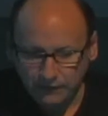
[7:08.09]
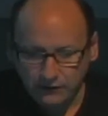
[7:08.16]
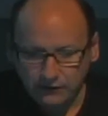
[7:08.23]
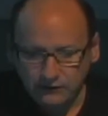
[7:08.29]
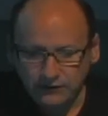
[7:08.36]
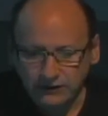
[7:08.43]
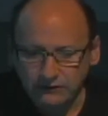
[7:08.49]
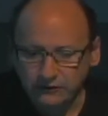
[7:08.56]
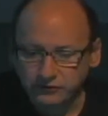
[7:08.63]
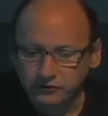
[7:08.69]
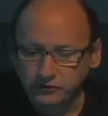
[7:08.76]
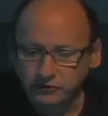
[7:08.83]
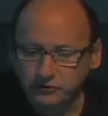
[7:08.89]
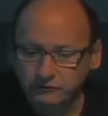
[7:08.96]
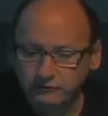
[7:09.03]

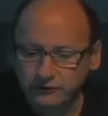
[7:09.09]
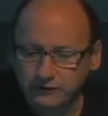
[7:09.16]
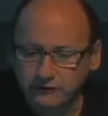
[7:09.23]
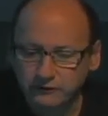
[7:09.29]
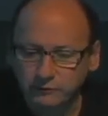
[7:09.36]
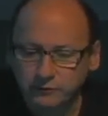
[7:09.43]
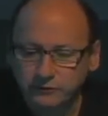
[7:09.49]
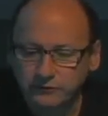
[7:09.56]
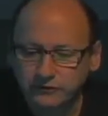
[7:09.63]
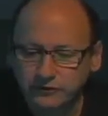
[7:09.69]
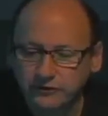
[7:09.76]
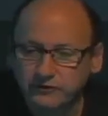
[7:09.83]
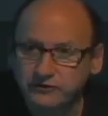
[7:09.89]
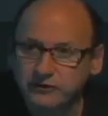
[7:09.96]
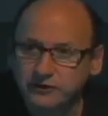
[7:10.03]
Psychosocial variables are
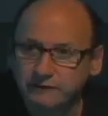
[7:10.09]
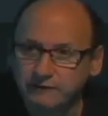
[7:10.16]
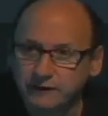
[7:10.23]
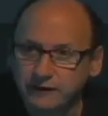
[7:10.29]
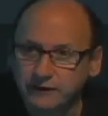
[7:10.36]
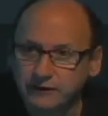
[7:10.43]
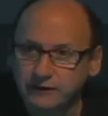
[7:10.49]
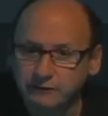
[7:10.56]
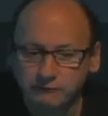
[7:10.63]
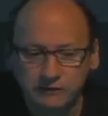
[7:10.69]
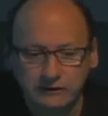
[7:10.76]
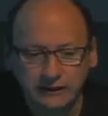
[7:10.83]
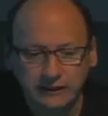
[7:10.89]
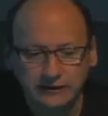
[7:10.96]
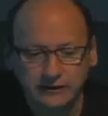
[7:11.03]
significantly
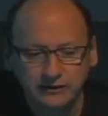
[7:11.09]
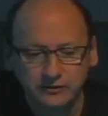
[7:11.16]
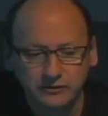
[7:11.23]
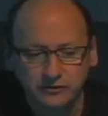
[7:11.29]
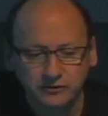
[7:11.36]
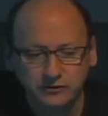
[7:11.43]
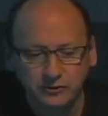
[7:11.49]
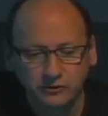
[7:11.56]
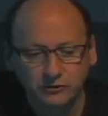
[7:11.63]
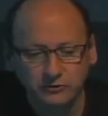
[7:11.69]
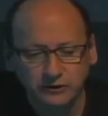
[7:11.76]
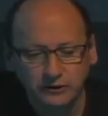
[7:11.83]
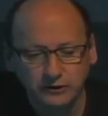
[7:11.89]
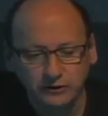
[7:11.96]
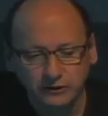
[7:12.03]
related to total
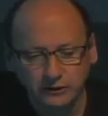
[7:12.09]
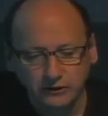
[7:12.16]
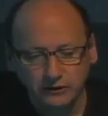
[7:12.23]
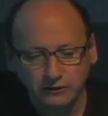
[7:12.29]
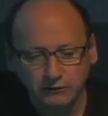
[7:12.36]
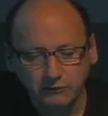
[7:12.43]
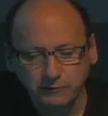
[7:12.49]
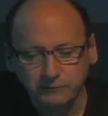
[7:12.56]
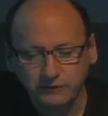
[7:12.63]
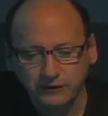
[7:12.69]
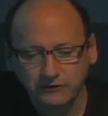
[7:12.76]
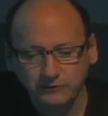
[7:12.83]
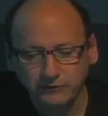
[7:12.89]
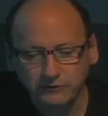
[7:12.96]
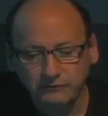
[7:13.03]
knee
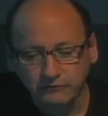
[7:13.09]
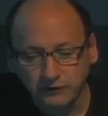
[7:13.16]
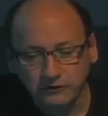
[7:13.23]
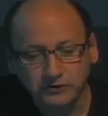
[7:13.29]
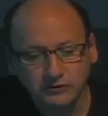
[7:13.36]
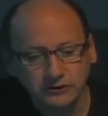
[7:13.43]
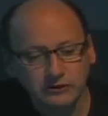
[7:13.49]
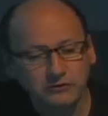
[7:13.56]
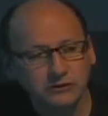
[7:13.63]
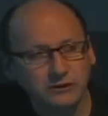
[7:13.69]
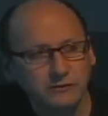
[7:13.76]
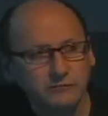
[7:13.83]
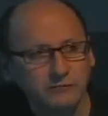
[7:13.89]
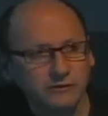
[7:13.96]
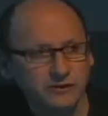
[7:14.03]
replacement's functional outcome,
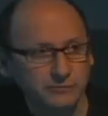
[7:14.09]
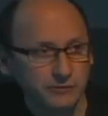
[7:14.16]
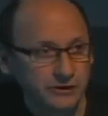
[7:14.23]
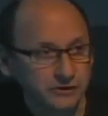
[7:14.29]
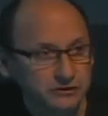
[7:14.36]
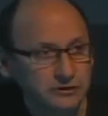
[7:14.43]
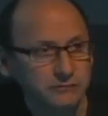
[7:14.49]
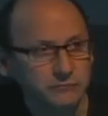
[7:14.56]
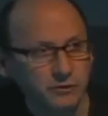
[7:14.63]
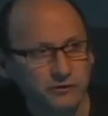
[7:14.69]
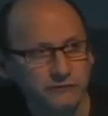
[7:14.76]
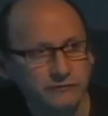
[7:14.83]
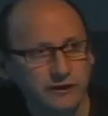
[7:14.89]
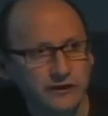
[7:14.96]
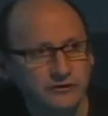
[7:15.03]
especially
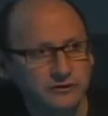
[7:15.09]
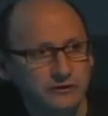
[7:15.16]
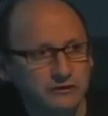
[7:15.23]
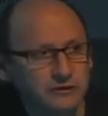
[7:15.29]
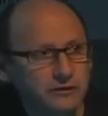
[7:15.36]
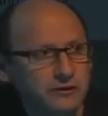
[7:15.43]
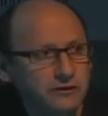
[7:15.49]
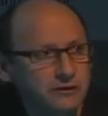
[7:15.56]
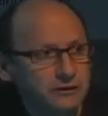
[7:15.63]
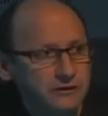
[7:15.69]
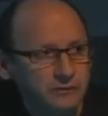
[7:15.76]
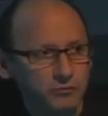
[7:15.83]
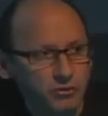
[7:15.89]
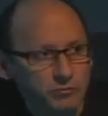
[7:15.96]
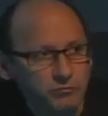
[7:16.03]
motivation. The
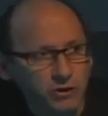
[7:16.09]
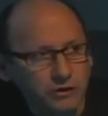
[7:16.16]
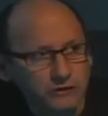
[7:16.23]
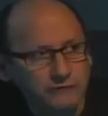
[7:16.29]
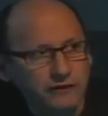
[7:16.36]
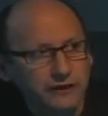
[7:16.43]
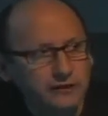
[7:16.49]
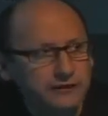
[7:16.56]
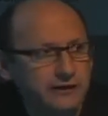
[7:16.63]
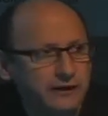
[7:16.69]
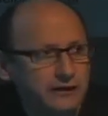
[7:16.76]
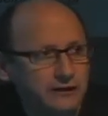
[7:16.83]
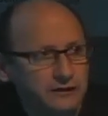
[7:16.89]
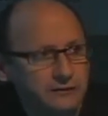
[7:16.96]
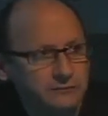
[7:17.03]
more motivated they
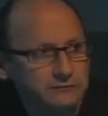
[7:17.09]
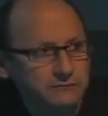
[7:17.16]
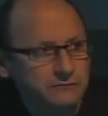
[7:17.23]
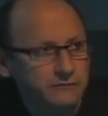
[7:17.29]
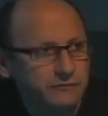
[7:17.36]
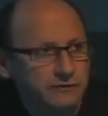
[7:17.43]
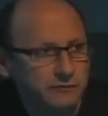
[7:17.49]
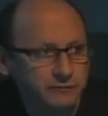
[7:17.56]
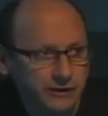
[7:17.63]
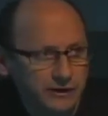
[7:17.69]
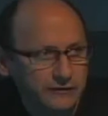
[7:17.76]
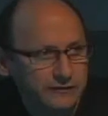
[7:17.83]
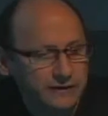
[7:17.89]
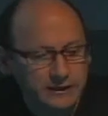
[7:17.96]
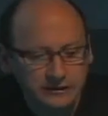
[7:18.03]
are, the better
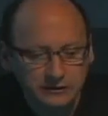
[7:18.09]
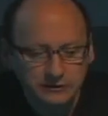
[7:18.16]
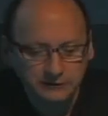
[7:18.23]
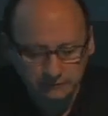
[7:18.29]
they do.